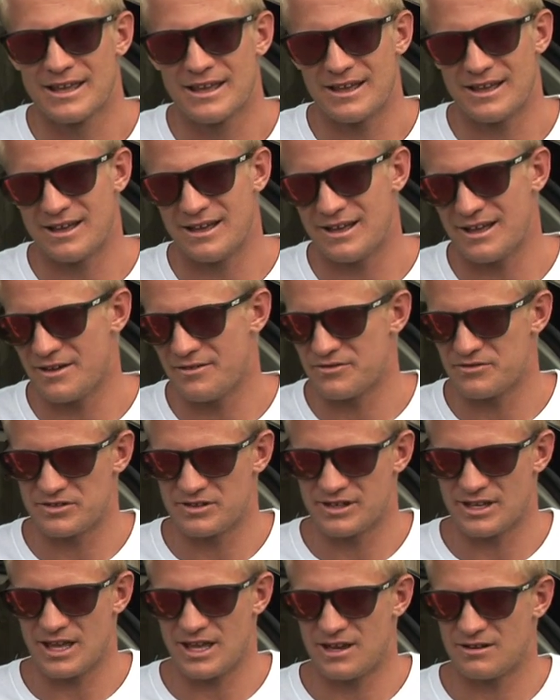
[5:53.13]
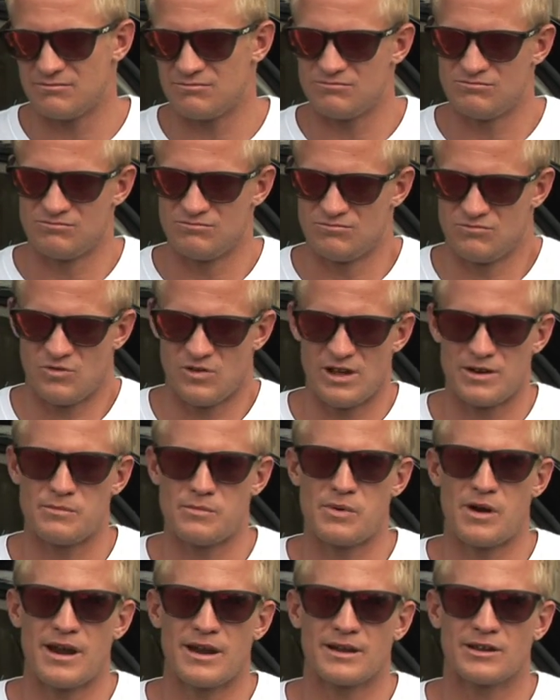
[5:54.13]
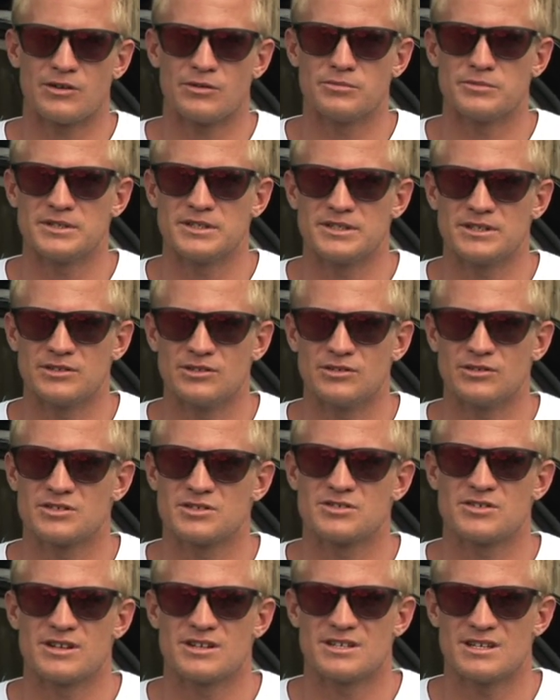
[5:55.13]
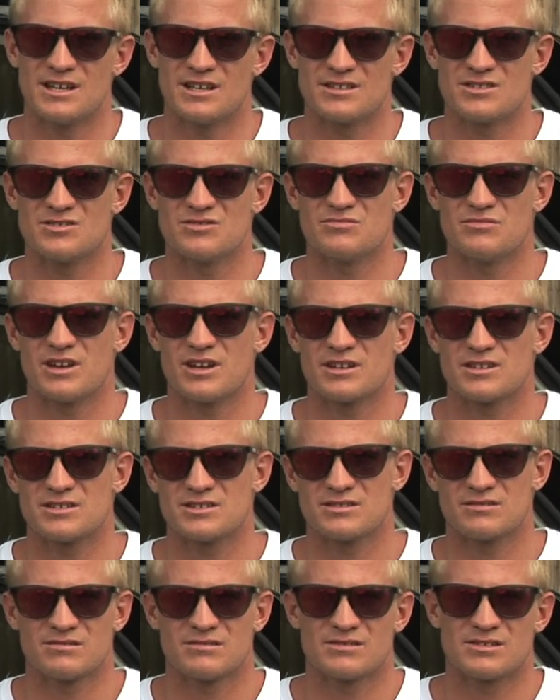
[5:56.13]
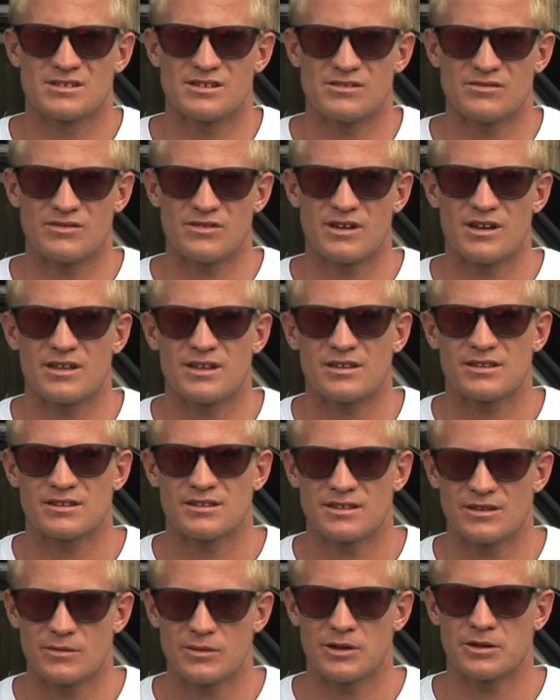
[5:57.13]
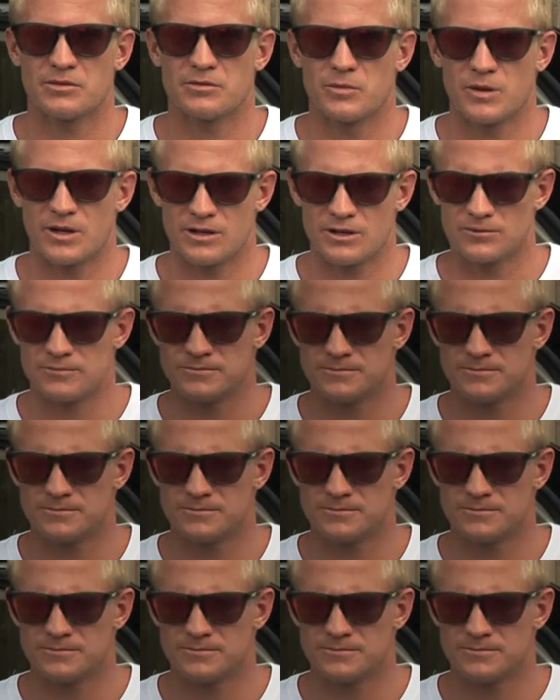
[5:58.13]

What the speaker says: I haven't really had one break on me or stretch out too much so far. They're working well.